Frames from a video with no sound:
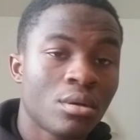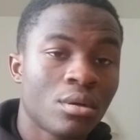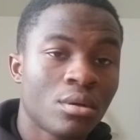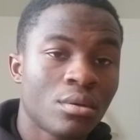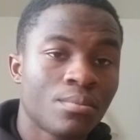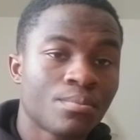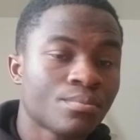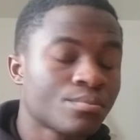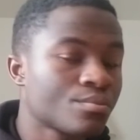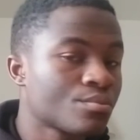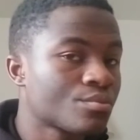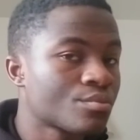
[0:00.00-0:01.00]
um
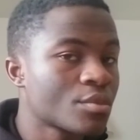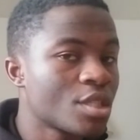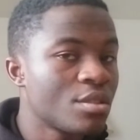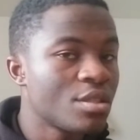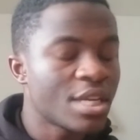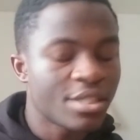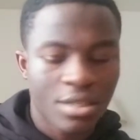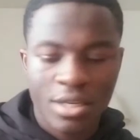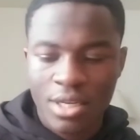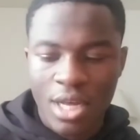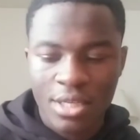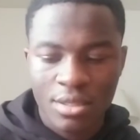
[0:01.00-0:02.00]
and then I
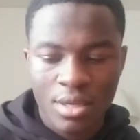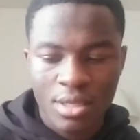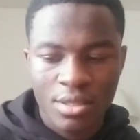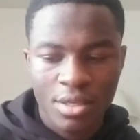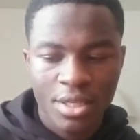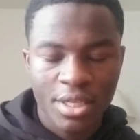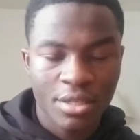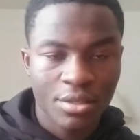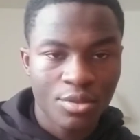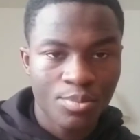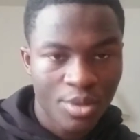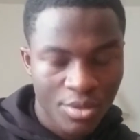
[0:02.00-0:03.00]
started I, I started getting
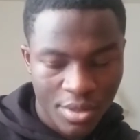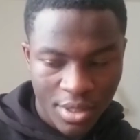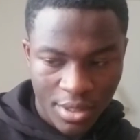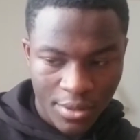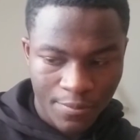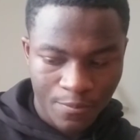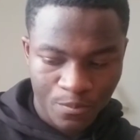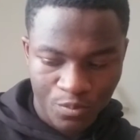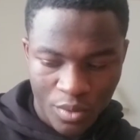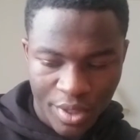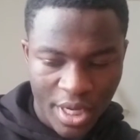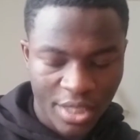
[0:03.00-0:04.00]
into music,
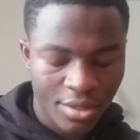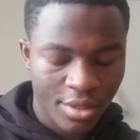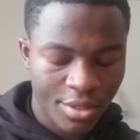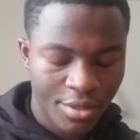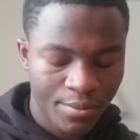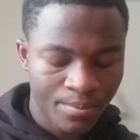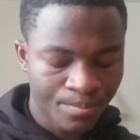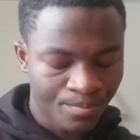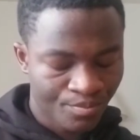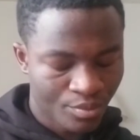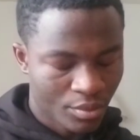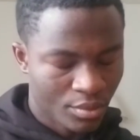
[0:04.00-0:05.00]
right? I started
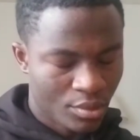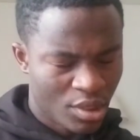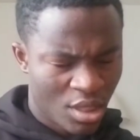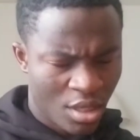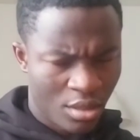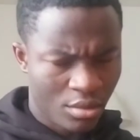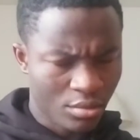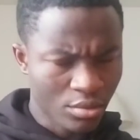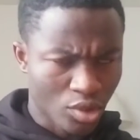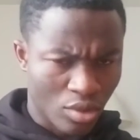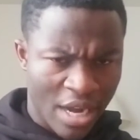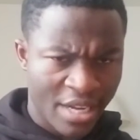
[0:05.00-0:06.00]

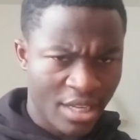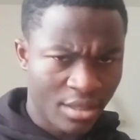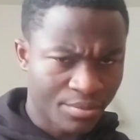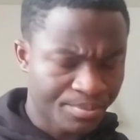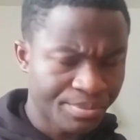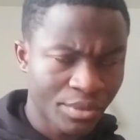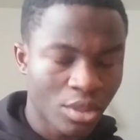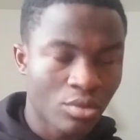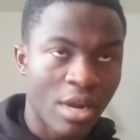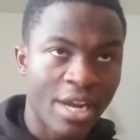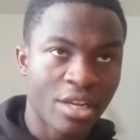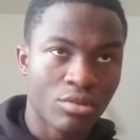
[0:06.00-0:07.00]
writing
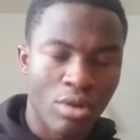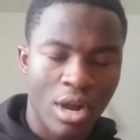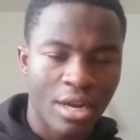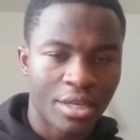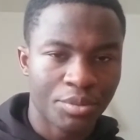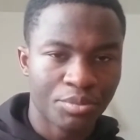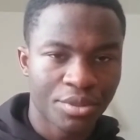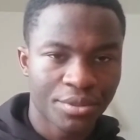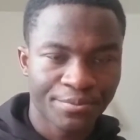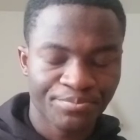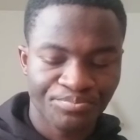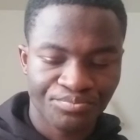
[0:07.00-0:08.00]
writing rhymes
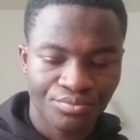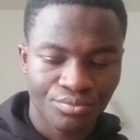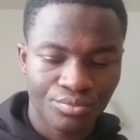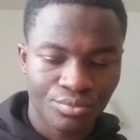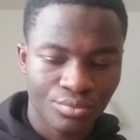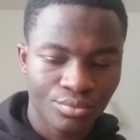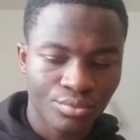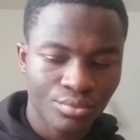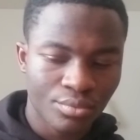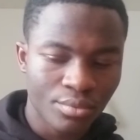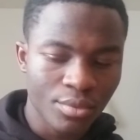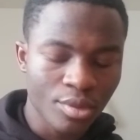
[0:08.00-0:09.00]

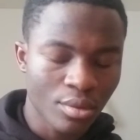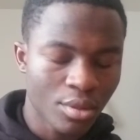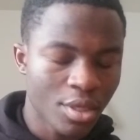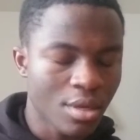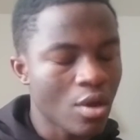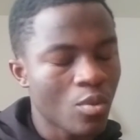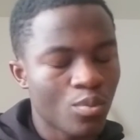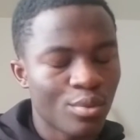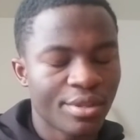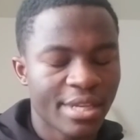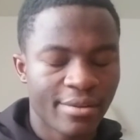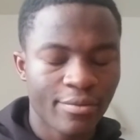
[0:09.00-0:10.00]
to cope
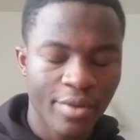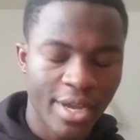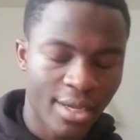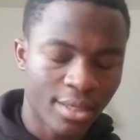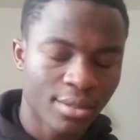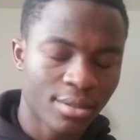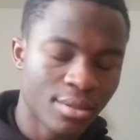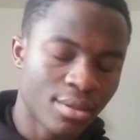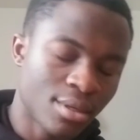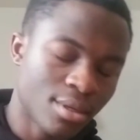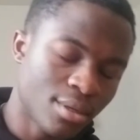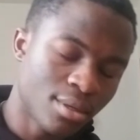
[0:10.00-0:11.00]
with that fact.
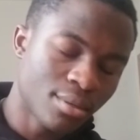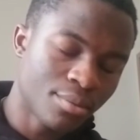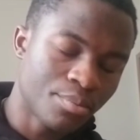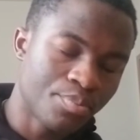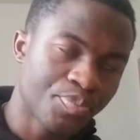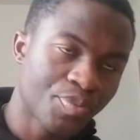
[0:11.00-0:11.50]
um,